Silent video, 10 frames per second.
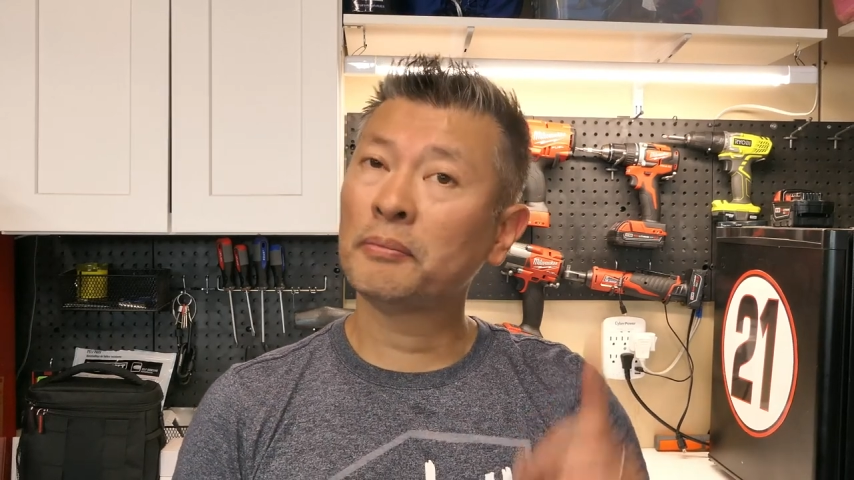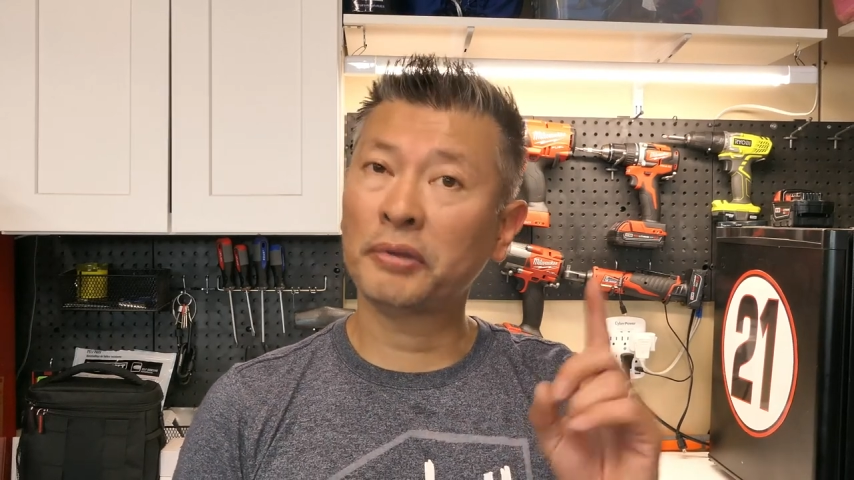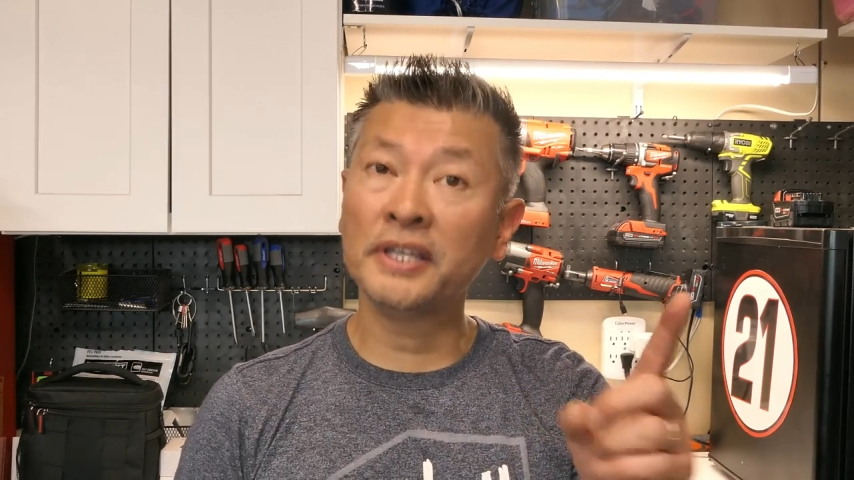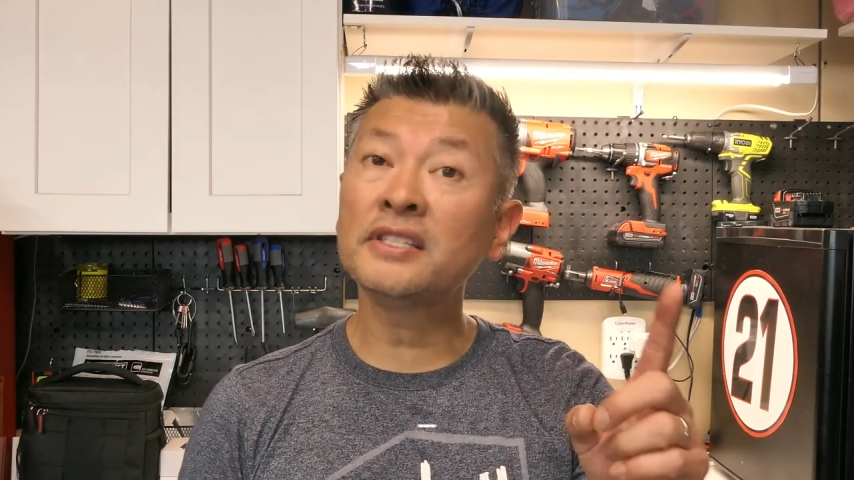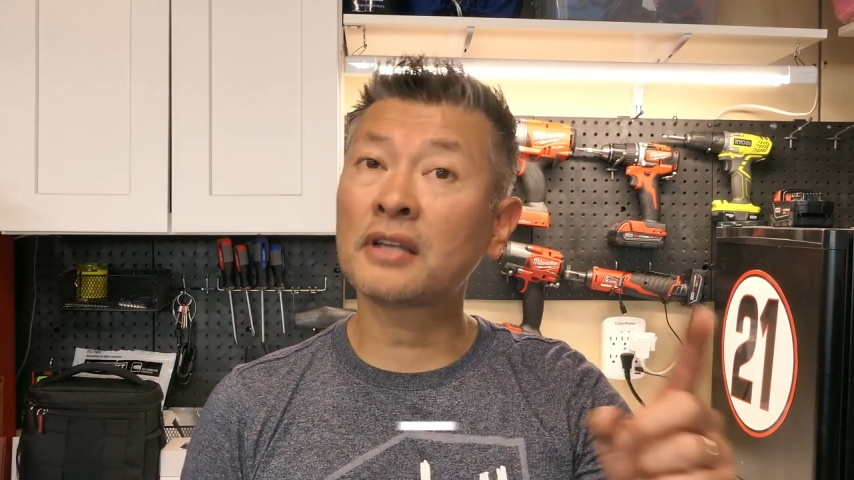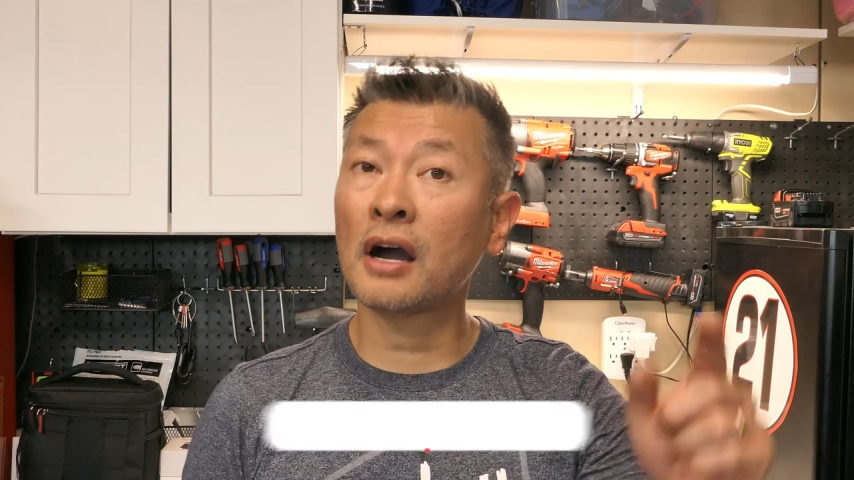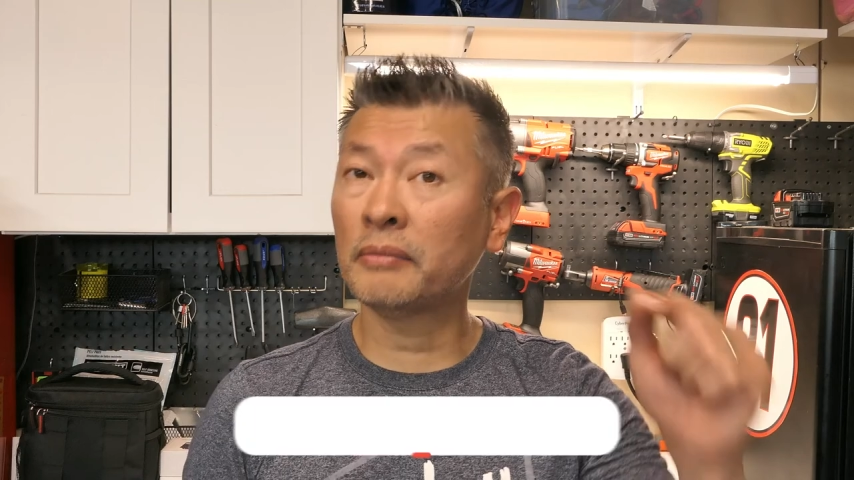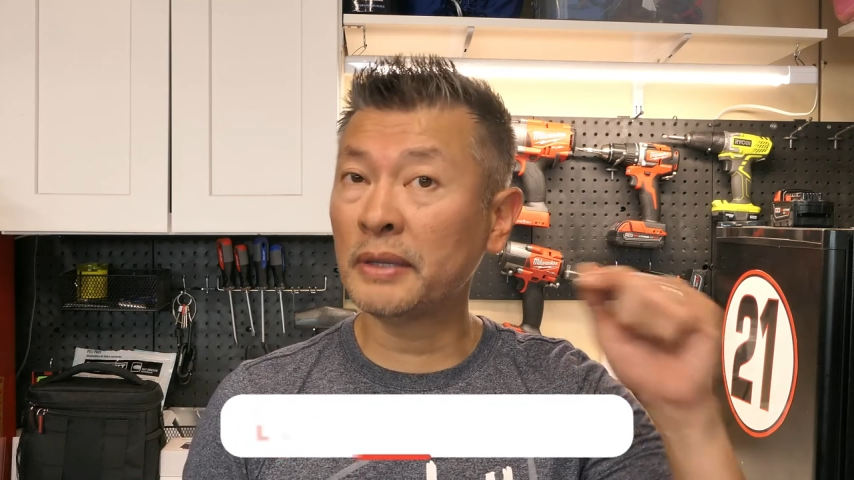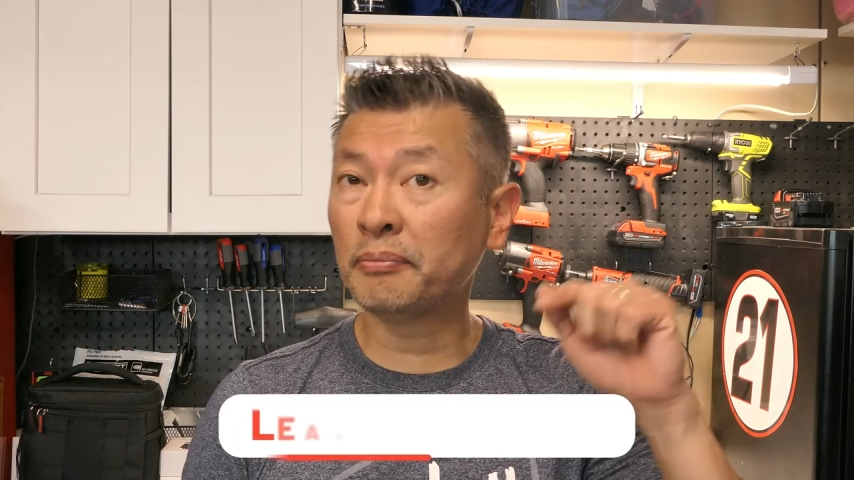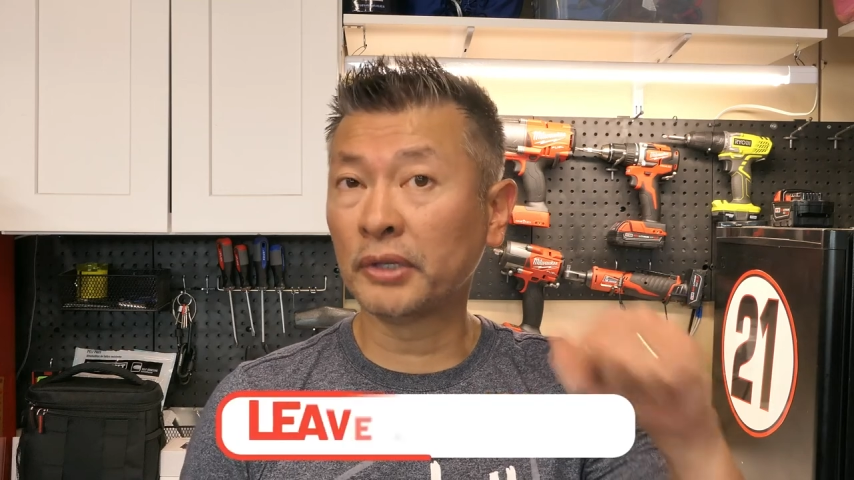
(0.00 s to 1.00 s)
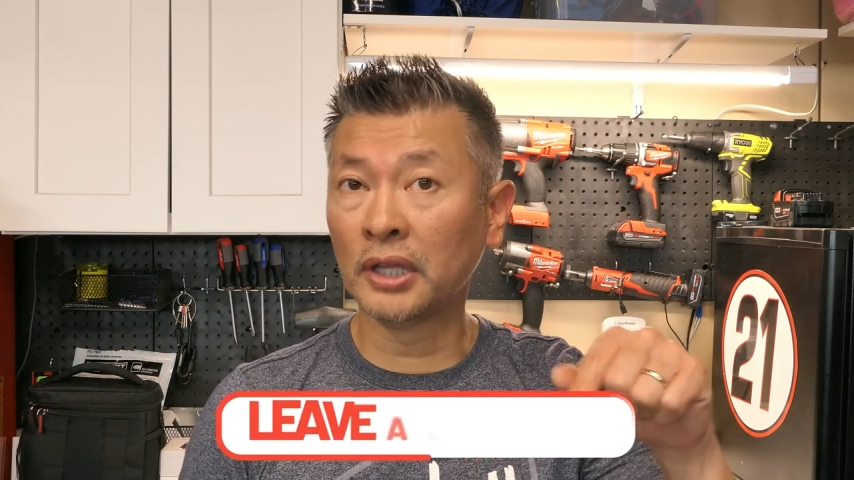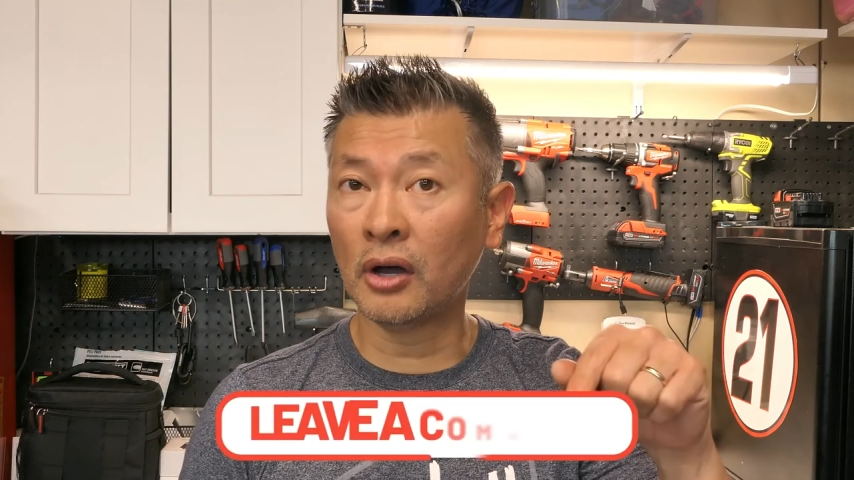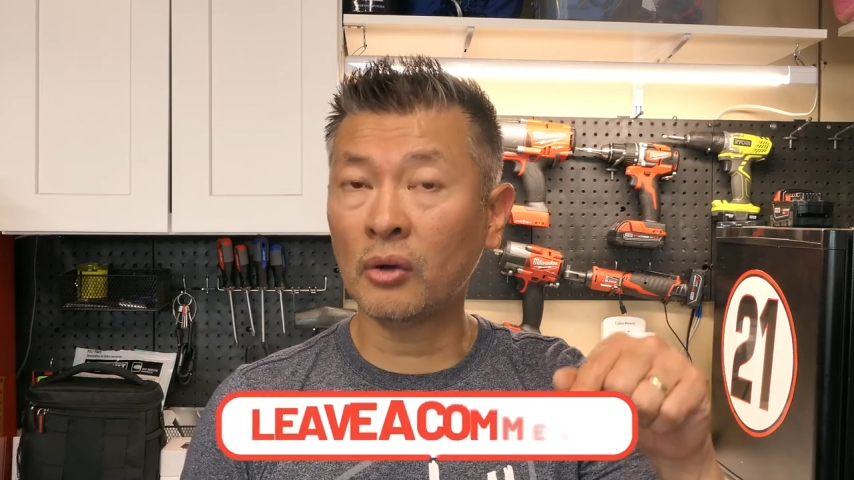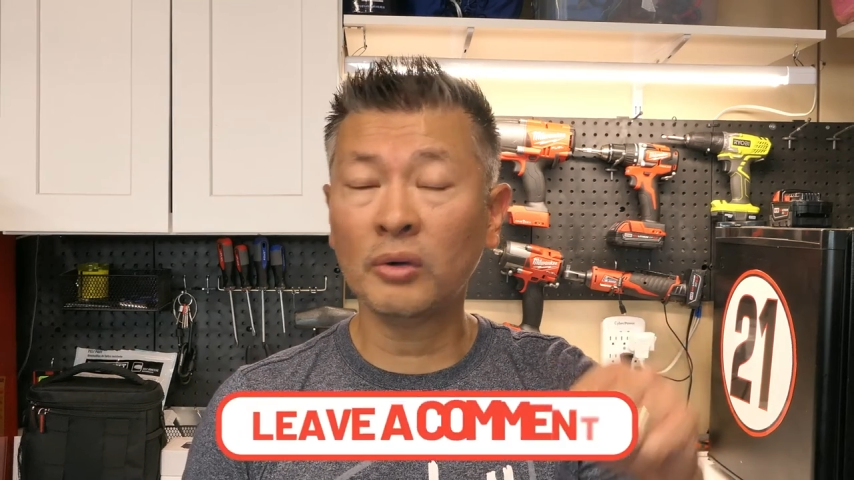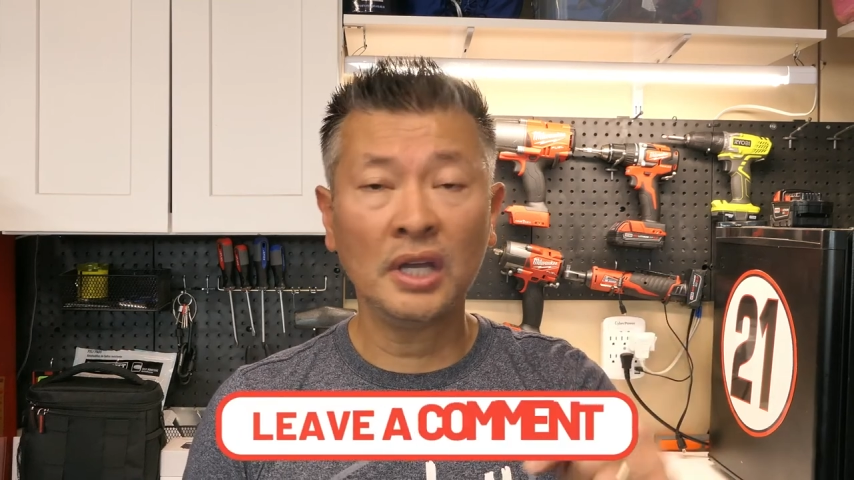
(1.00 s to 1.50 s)
Please comment
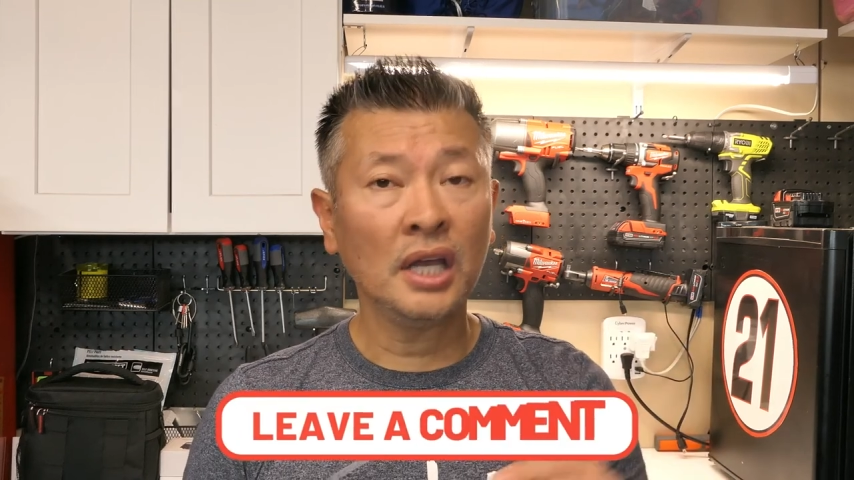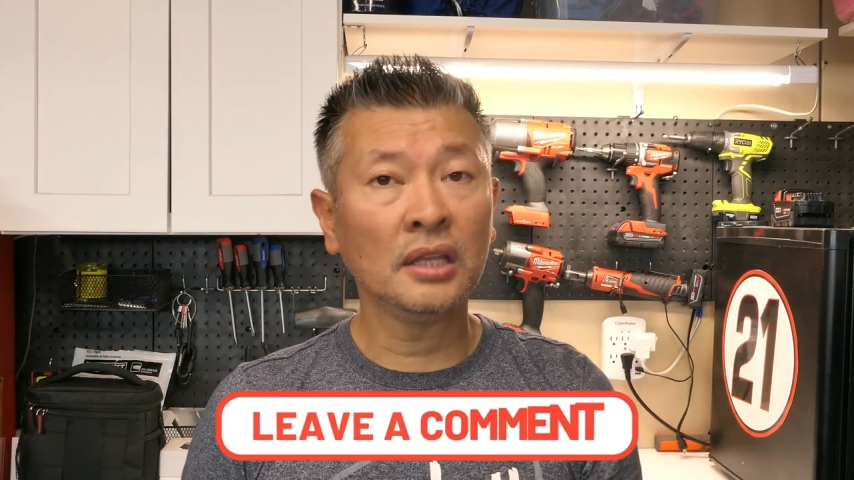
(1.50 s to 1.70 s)
below.